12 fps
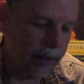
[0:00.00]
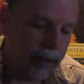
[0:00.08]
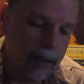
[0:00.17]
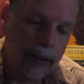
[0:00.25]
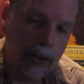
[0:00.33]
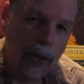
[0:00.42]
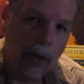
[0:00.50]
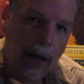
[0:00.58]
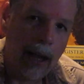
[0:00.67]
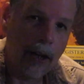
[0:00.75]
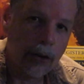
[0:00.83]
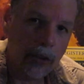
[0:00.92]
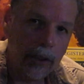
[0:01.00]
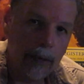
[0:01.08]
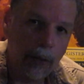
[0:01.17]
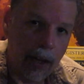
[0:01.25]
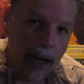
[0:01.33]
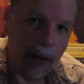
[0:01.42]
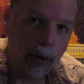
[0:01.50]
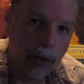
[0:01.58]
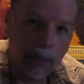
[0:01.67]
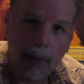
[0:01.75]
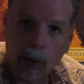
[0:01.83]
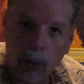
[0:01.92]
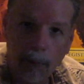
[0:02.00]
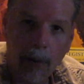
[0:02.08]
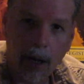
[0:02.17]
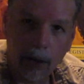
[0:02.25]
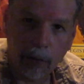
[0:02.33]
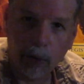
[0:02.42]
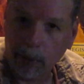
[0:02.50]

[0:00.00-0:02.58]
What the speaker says: is that you actually, if you have one, no matter what model or